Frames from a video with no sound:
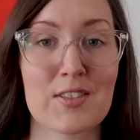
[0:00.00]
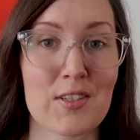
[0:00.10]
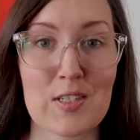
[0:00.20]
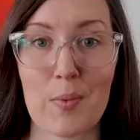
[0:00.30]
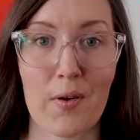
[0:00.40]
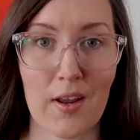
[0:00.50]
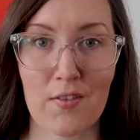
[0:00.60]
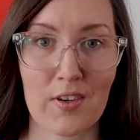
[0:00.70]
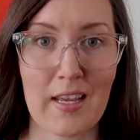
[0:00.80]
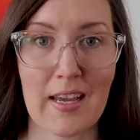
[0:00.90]
just about
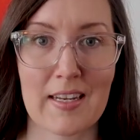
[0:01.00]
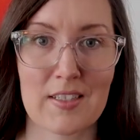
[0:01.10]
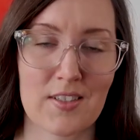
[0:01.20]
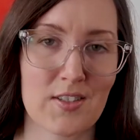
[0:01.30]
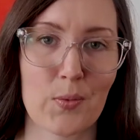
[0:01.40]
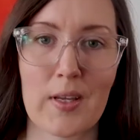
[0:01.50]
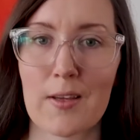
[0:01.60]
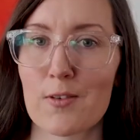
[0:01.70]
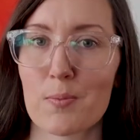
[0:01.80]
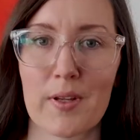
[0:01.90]
every hand. Just the way
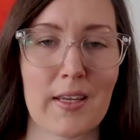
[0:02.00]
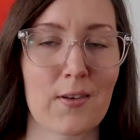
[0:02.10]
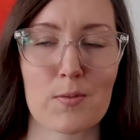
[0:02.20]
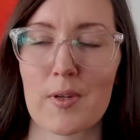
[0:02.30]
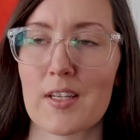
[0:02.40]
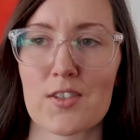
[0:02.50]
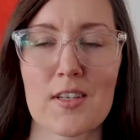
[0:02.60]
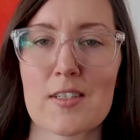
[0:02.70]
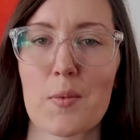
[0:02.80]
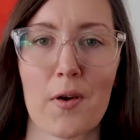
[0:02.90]
he was playing
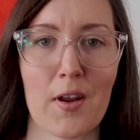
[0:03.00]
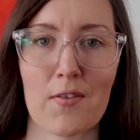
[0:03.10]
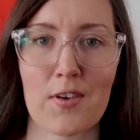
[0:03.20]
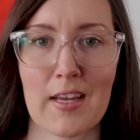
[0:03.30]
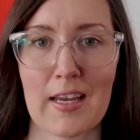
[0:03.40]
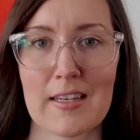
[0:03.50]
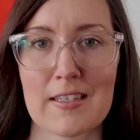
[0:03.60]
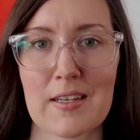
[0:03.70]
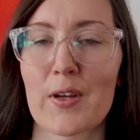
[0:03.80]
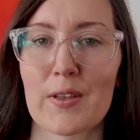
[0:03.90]
just about every hand,
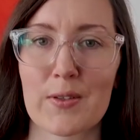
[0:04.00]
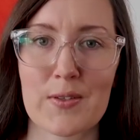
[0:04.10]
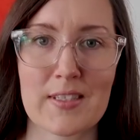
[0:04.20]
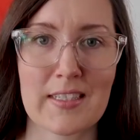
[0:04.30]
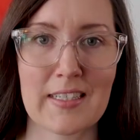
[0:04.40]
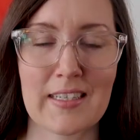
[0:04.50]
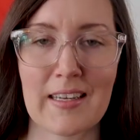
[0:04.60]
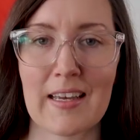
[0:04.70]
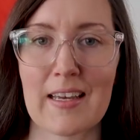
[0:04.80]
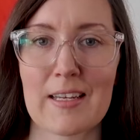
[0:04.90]
very
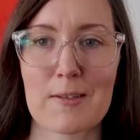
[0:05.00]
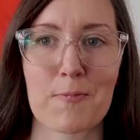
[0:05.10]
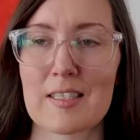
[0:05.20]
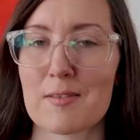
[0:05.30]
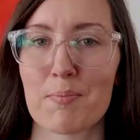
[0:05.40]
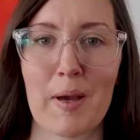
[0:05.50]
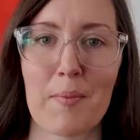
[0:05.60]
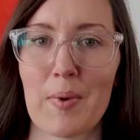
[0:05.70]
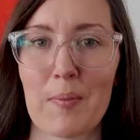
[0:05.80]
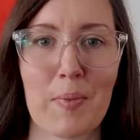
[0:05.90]
loosely and just
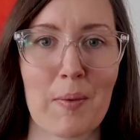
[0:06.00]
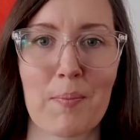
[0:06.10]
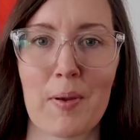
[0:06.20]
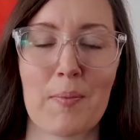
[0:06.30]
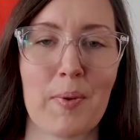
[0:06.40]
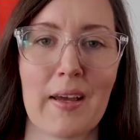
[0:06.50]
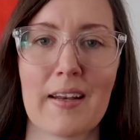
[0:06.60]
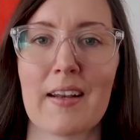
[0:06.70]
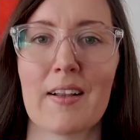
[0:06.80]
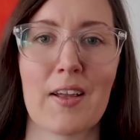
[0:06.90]
bet,
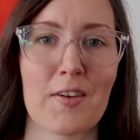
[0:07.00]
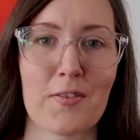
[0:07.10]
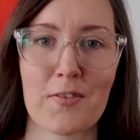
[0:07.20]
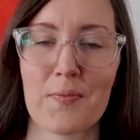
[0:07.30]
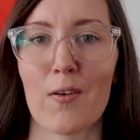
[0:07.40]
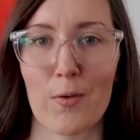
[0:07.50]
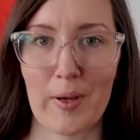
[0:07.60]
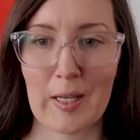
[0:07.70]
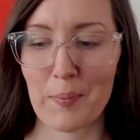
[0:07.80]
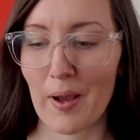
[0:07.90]
and a lot of
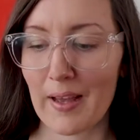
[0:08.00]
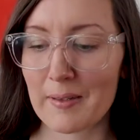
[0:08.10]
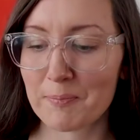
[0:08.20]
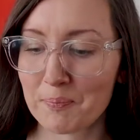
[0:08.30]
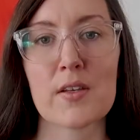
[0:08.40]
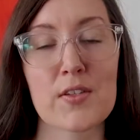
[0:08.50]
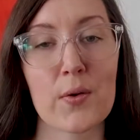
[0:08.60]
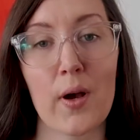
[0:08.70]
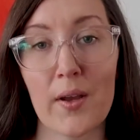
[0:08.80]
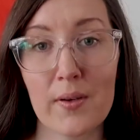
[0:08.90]
overbetting pot. So
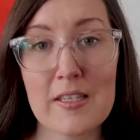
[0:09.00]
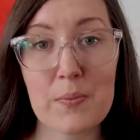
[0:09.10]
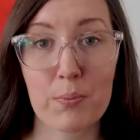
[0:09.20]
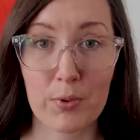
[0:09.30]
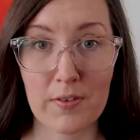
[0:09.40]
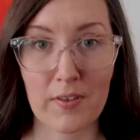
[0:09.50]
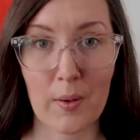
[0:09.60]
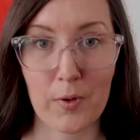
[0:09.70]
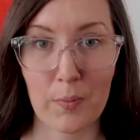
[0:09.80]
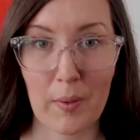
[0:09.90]
I raise
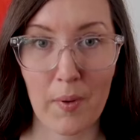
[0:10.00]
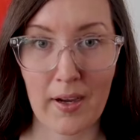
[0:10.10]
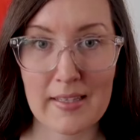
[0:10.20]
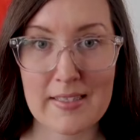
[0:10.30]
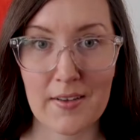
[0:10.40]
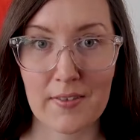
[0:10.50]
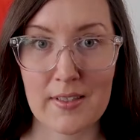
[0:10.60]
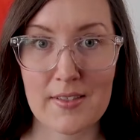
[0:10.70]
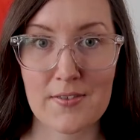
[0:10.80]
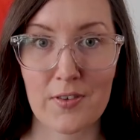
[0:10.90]
pre-flop with my pocket
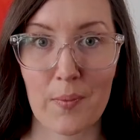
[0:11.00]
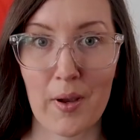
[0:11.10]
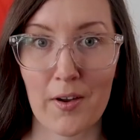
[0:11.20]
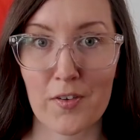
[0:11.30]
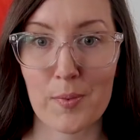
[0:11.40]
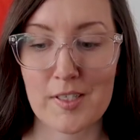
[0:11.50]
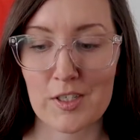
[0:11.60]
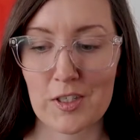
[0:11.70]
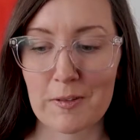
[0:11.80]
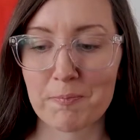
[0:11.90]
sevens from out of
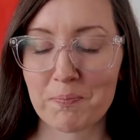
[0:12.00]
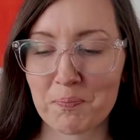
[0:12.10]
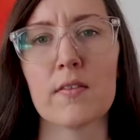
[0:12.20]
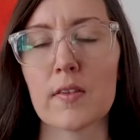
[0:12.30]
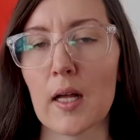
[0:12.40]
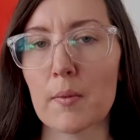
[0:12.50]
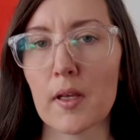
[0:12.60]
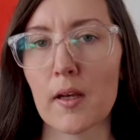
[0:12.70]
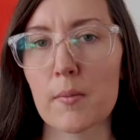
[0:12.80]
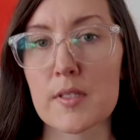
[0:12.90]
position. The flop
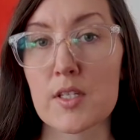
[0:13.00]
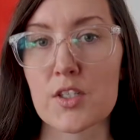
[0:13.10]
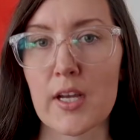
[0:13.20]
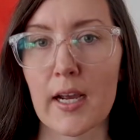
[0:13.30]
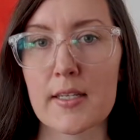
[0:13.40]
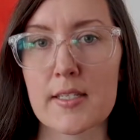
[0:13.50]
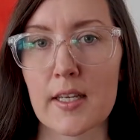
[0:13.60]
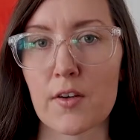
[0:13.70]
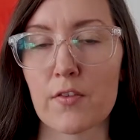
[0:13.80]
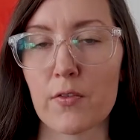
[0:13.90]
comes Jack
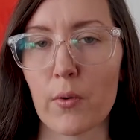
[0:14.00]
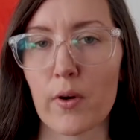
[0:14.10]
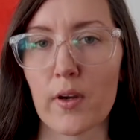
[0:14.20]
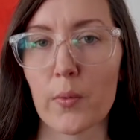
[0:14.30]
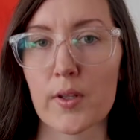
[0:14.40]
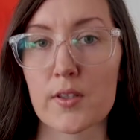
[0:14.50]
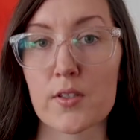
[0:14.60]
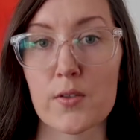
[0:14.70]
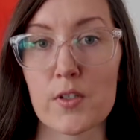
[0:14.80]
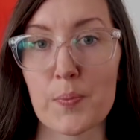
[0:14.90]
10-4 with
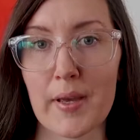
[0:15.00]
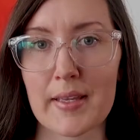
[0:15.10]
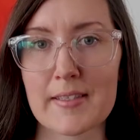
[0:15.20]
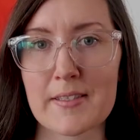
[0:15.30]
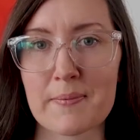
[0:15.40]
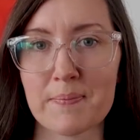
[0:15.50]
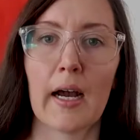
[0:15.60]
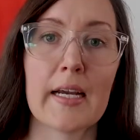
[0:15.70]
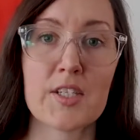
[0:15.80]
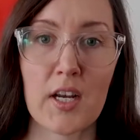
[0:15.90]
2 spades.
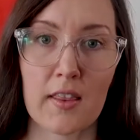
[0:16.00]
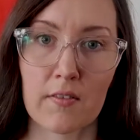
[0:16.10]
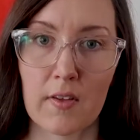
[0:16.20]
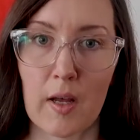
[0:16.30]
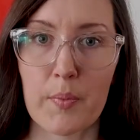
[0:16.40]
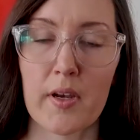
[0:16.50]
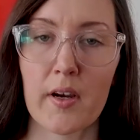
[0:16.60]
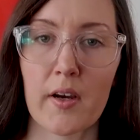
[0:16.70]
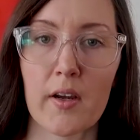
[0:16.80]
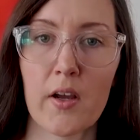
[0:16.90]
I check the flop
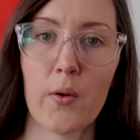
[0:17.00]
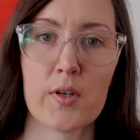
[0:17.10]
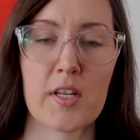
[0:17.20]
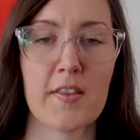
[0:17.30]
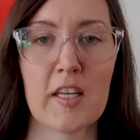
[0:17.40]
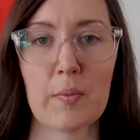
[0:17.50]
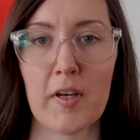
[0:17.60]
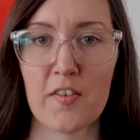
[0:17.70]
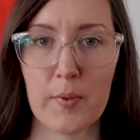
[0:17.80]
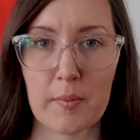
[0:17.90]
here, which I think
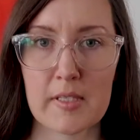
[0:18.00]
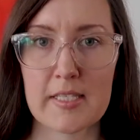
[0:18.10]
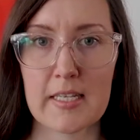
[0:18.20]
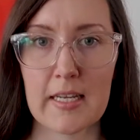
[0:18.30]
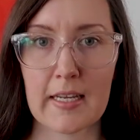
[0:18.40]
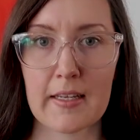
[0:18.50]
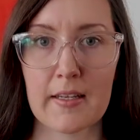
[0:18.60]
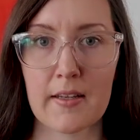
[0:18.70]
might have been a mistake,